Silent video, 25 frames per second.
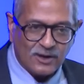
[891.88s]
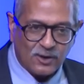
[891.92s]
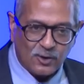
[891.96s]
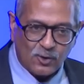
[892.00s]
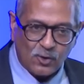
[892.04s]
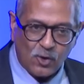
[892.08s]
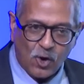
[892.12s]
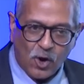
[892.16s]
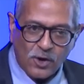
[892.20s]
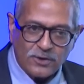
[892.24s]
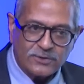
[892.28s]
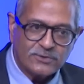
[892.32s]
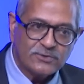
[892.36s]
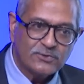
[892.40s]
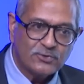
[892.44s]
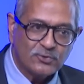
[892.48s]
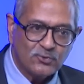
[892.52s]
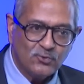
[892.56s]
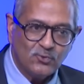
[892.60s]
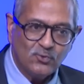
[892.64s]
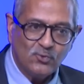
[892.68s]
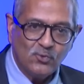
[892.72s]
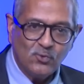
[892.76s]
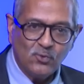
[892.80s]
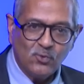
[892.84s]
gone
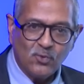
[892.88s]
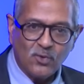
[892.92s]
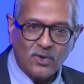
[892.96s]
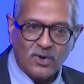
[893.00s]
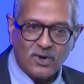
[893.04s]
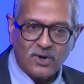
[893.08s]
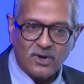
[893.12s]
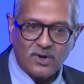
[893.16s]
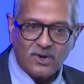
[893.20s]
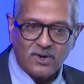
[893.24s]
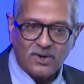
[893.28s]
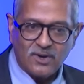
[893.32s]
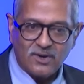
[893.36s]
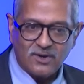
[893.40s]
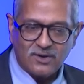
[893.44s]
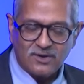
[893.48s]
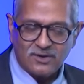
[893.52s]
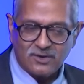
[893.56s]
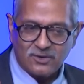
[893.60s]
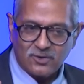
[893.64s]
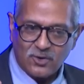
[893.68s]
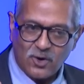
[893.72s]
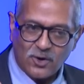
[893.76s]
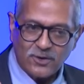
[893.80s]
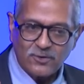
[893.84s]
through a
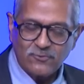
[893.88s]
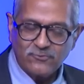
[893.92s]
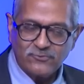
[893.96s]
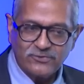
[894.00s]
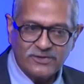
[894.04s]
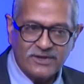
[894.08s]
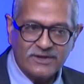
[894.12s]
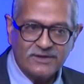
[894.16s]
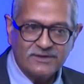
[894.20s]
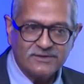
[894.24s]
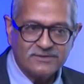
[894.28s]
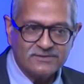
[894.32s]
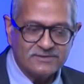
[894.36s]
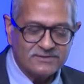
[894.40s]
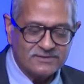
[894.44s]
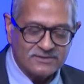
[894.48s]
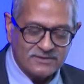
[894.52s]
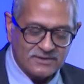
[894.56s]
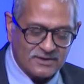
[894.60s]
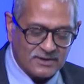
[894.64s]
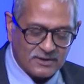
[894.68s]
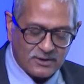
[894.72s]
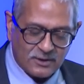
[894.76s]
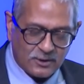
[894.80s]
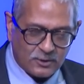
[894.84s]
lot of things,
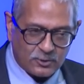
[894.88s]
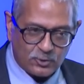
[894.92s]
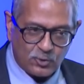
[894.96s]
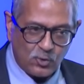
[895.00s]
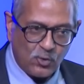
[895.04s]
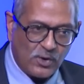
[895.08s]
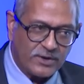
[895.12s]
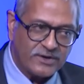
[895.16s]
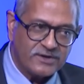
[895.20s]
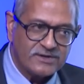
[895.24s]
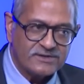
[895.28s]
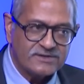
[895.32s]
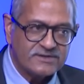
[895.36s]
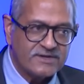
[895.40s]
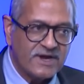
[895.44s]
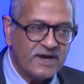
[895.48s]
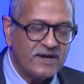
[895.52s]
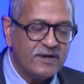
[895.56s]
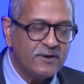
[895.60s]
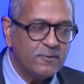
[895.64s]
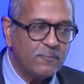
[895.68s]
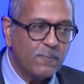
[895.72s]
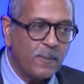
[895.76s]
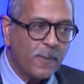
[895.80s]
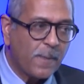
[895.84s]
do
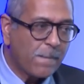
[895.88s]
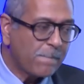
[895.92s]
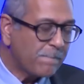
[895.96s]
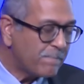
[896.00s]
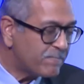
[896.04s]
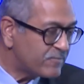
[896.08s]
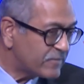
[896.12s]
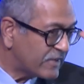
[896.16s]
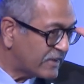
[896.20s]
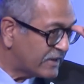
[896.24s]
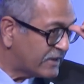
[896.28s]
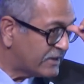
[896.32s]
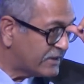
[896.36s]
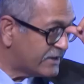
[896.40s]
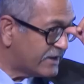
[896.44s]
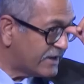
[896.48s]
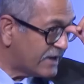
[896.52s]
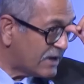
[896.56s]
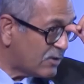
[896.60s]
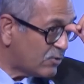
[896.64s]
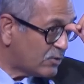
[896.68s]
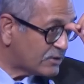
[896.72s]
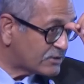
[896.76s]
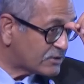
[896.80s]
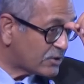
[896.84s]
understand
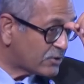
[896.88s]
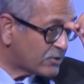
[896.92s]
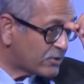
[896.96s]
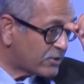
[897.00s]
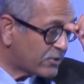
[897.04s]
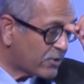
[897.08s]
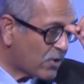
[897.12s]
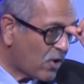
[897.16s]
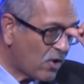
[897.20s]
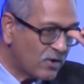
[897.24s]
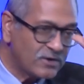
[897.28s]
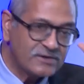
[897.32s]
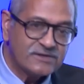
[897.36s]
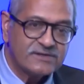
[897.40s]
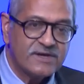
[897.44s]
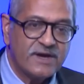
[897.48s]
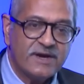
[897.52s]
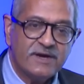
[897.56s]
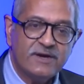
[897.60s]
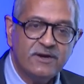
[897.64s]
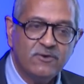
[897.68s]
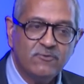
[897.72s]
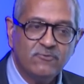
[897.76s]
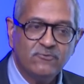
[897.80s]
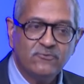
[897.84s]
India was on the wrong
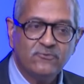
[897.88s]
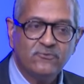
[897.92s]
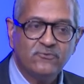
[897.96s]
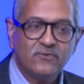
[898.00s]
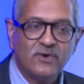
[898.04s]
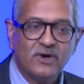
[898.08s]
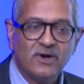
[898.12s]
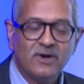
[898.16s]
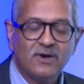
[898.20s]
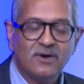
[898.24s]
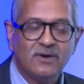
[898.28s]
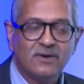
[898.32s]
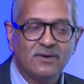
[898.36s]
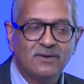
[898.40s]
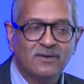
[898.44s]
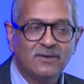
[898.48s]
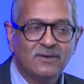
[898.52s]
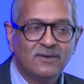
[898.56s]
side of uh,